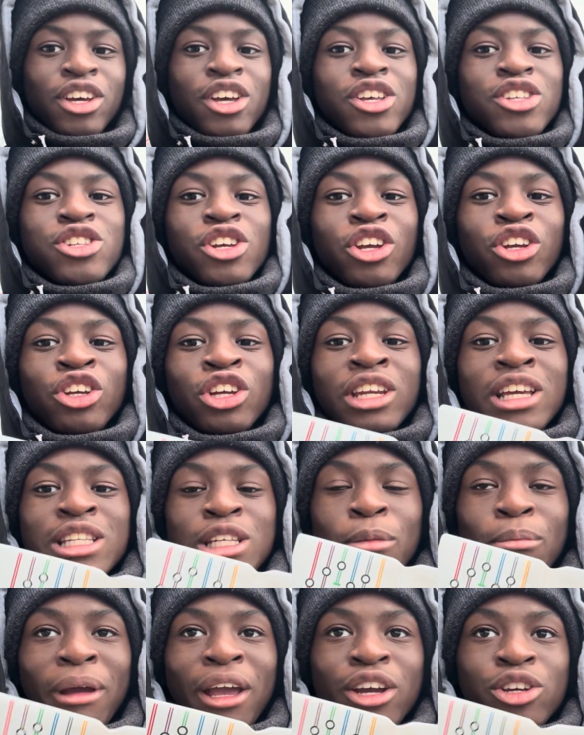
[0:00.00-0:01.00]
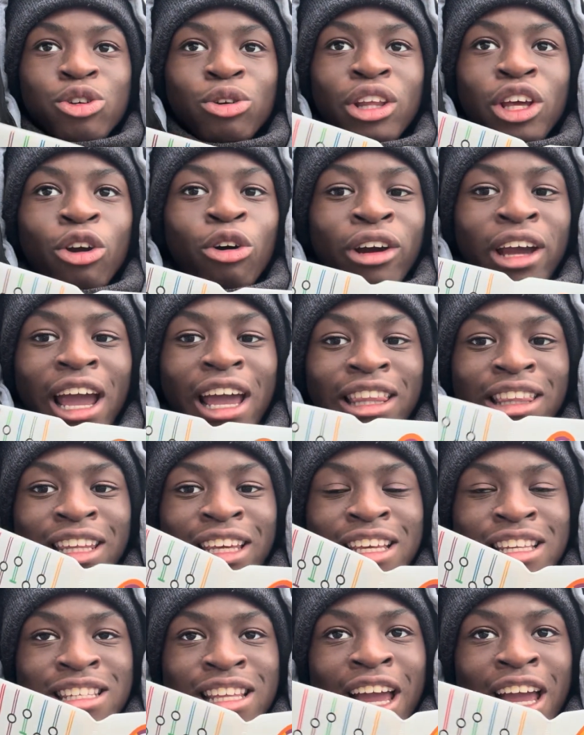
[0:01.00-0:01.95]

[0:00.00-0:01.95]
So you need to make sure that you're getting these.